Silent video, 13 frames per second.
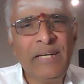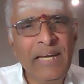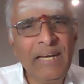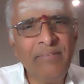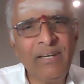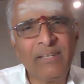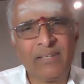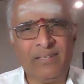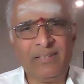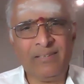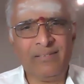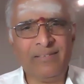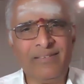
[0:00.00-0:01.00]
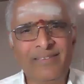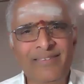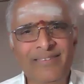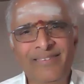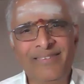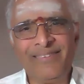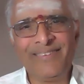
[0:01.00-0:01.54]
Give it
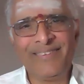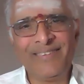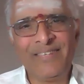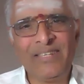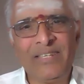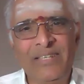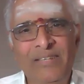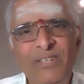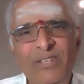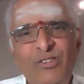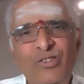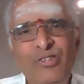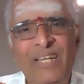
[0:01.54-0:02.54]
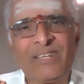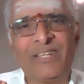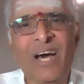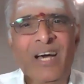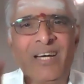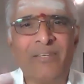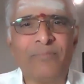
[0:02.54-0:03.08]
with
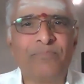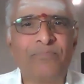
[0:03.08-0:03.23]
Shraddha.